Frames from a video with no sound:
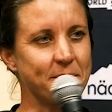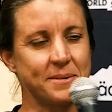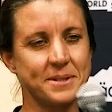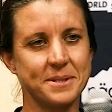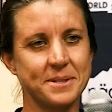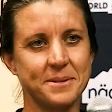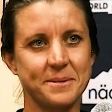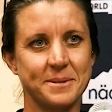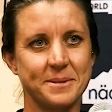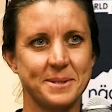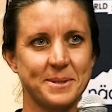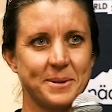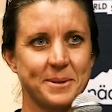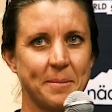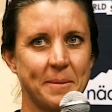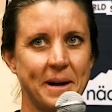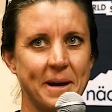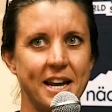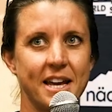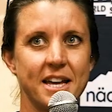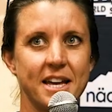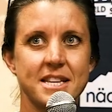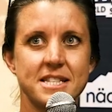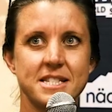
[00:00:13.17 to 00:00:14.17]
we were just talking about
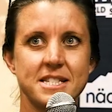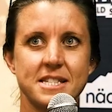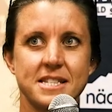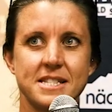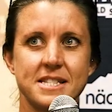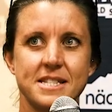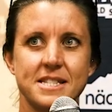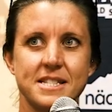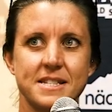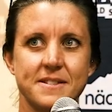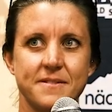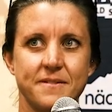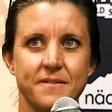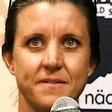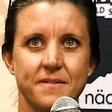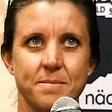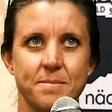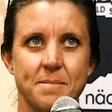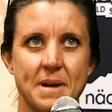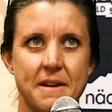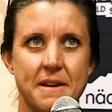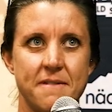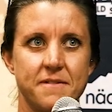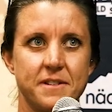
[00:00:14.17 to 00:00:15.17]
it. It's
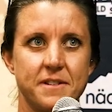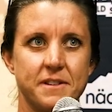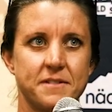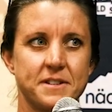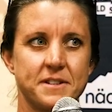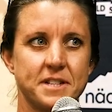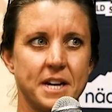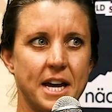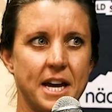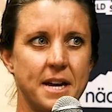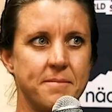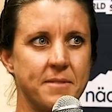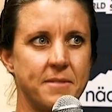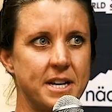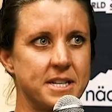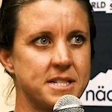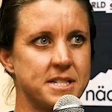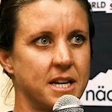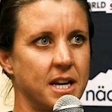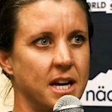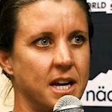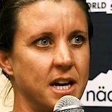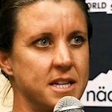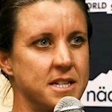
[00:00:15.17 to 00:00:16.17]
my 5th time racing
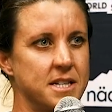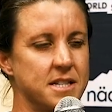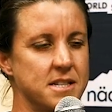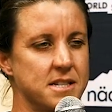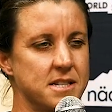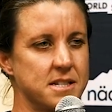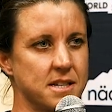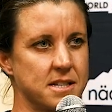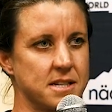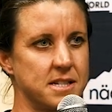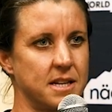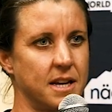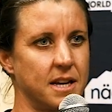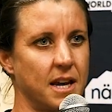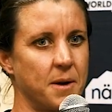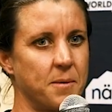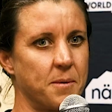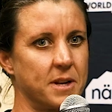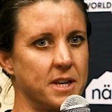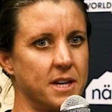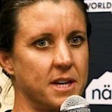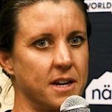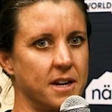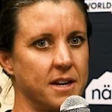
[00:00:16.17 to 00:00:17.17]
here. I did the 60K
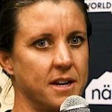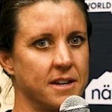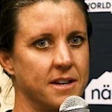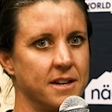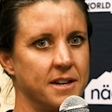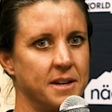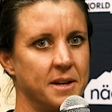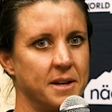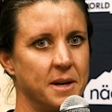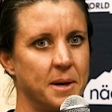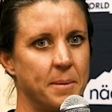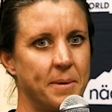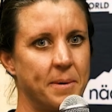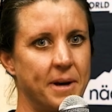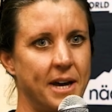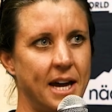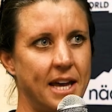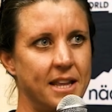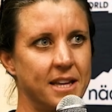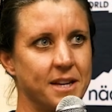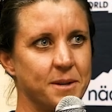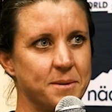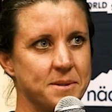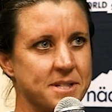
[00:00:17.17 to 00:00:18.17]
one year, but I
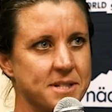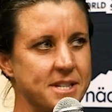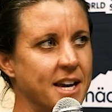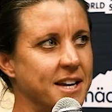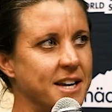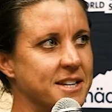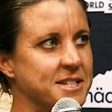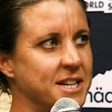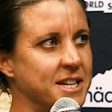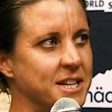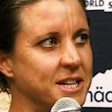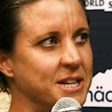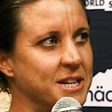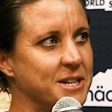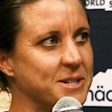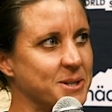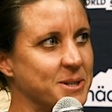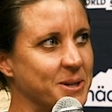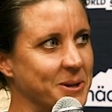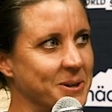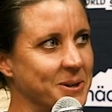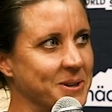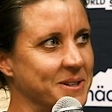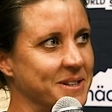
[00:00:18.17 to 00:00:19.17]
think it was 10 years
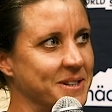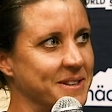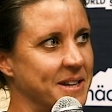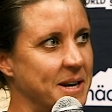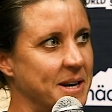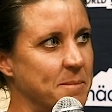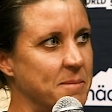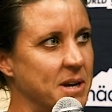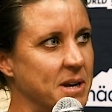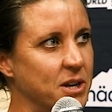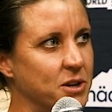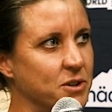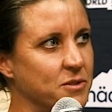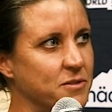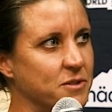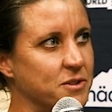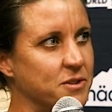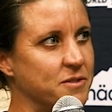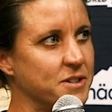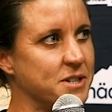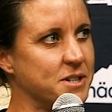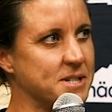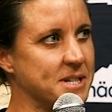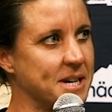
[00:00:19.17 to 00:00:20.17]
ago that I met you for the
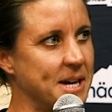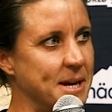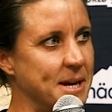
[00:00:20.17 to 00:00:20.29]
first time.